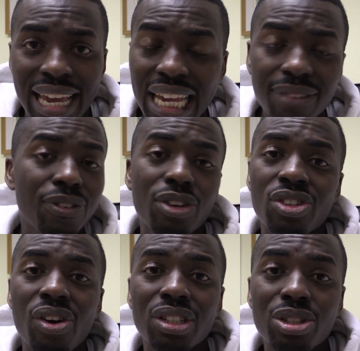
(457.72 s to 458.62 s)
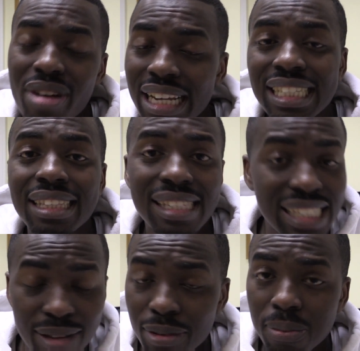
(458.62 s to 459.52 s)
If you're not under 18, the
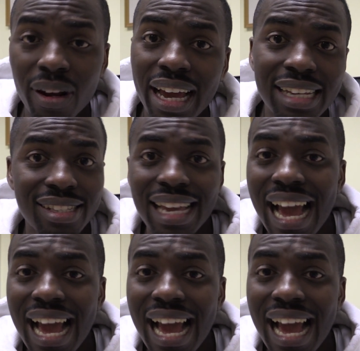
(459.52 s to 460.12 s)
same applies.